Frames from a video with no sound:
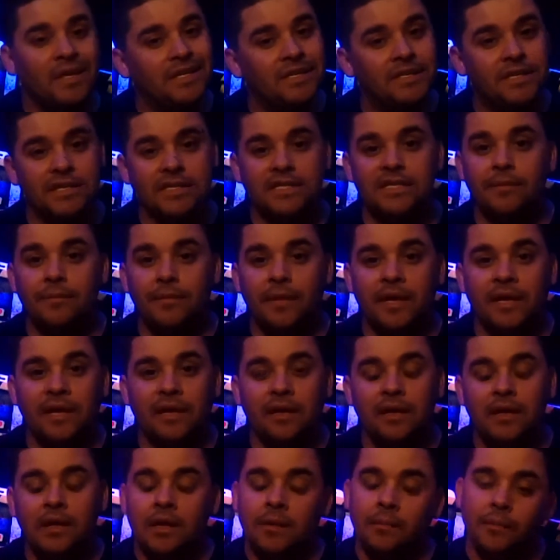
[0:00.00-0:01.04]
in just a
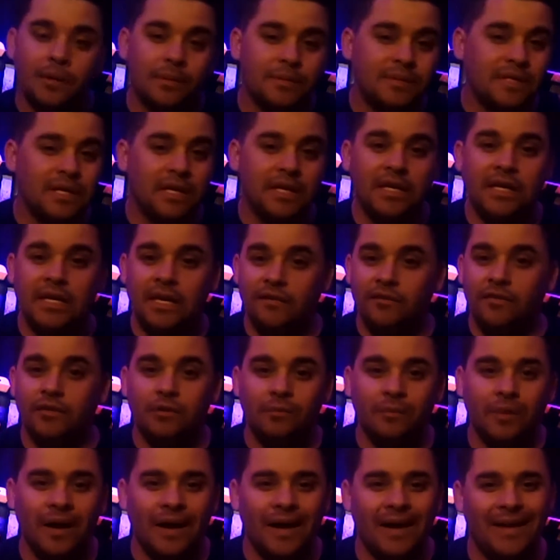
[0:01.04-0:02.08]
minute, but I'm just going to give
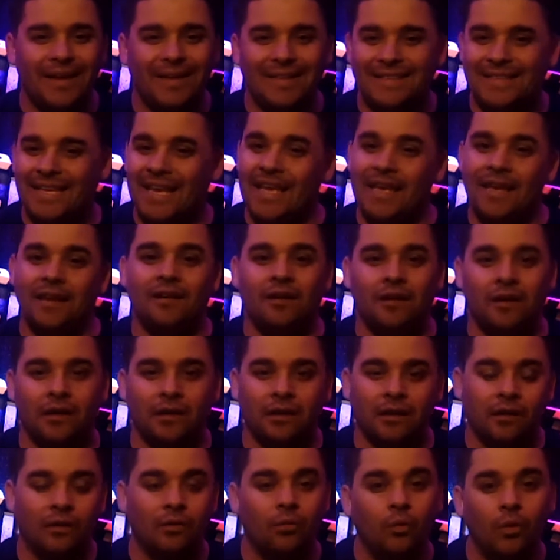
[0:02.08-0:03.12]
you my take
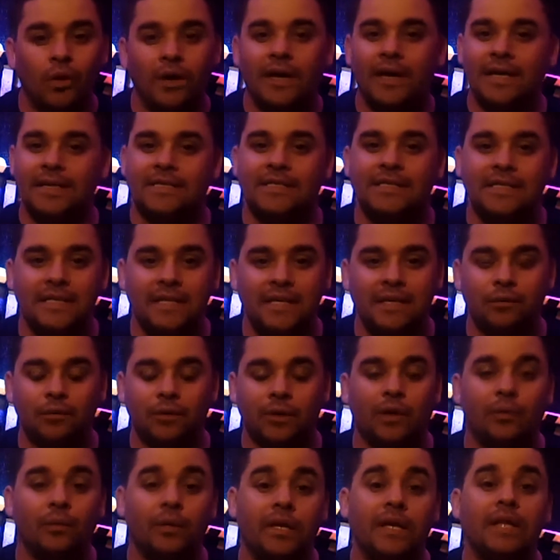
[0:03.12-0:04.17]
on what I
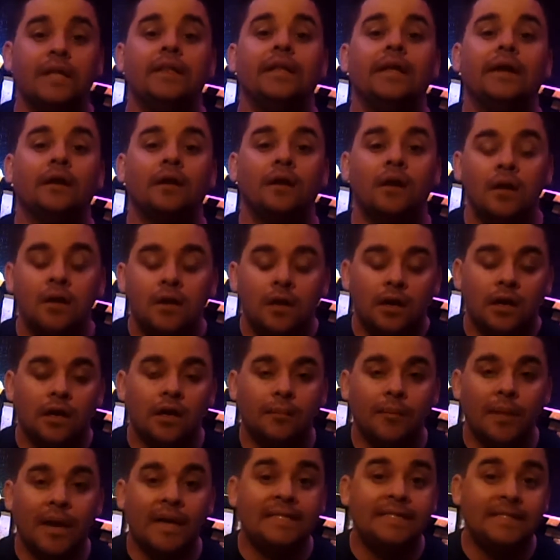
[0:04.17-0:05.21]
seen when I went in there.
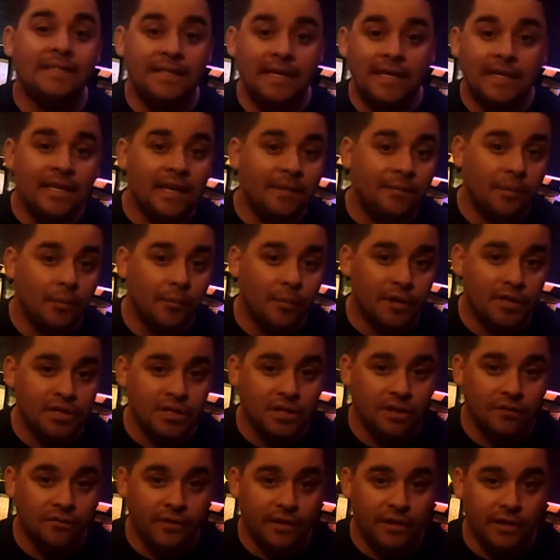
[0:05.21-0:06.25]
I did get
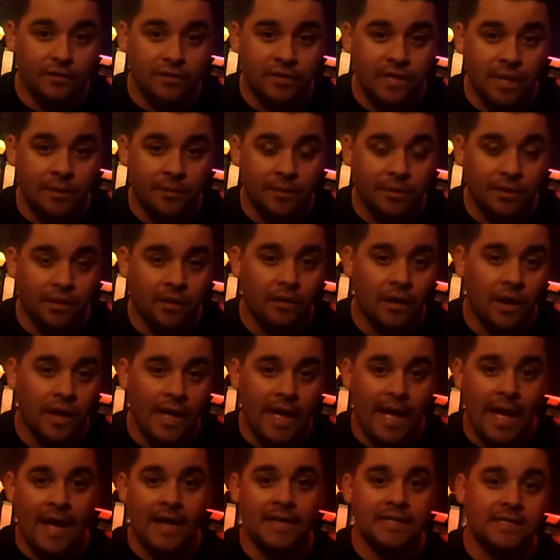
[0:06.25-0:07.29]
permission to videotape in there.
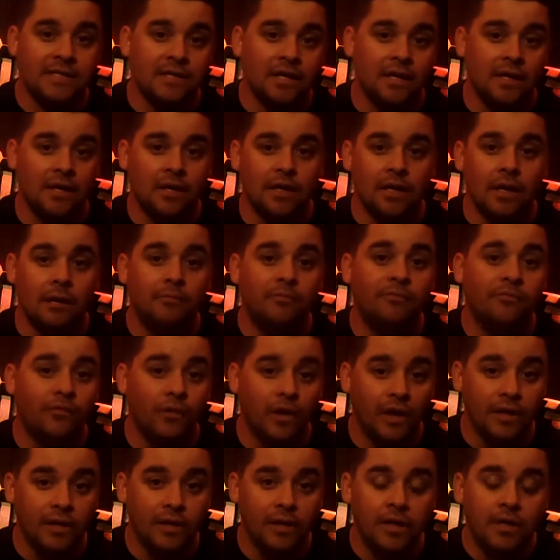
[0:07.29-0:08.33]
I asked up
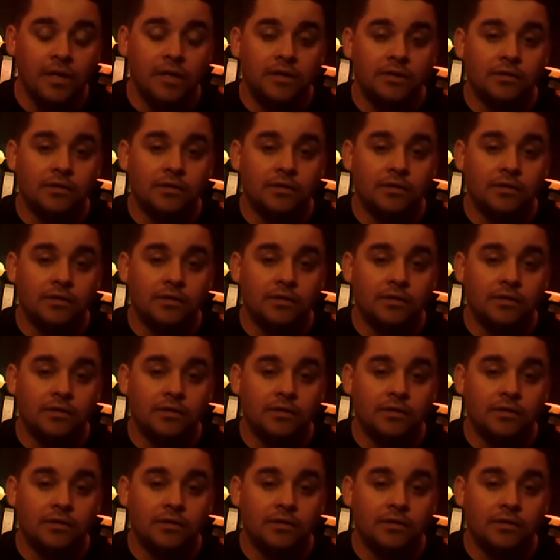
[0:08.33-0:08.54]
front,